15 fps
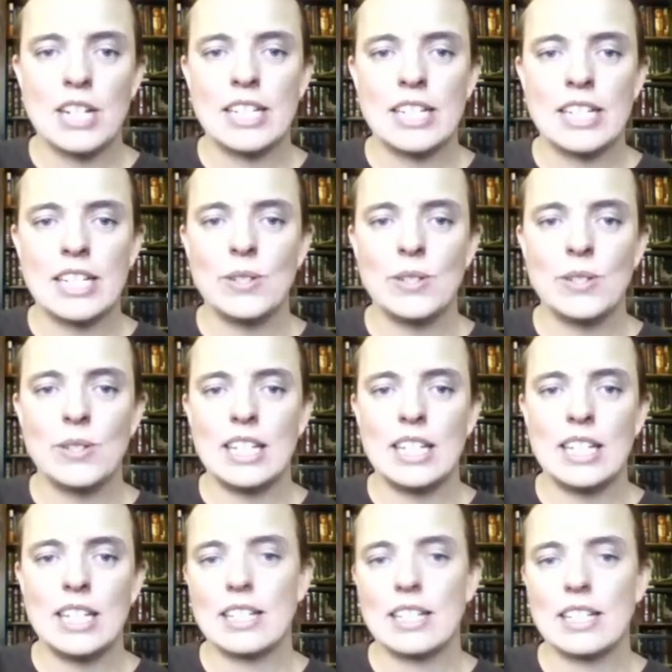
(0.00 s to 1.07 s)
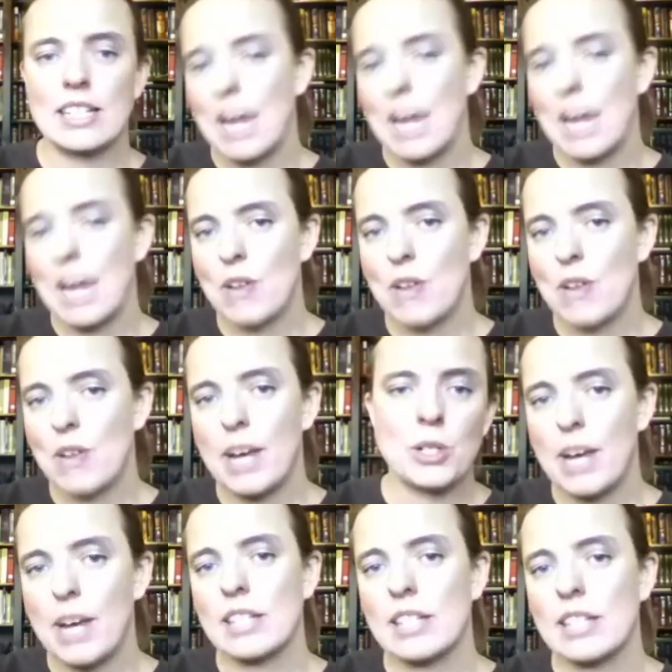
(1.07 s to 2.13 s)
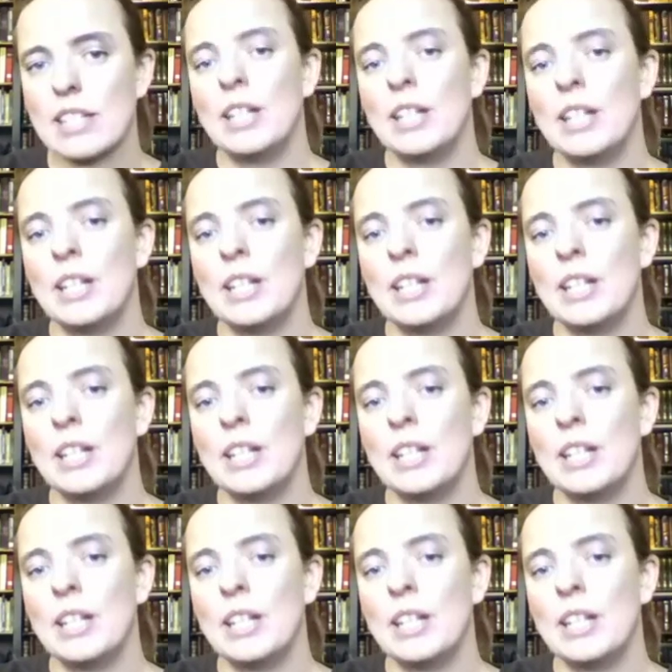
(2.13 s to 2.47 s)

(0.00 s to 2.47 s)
into the assignment Dropbox.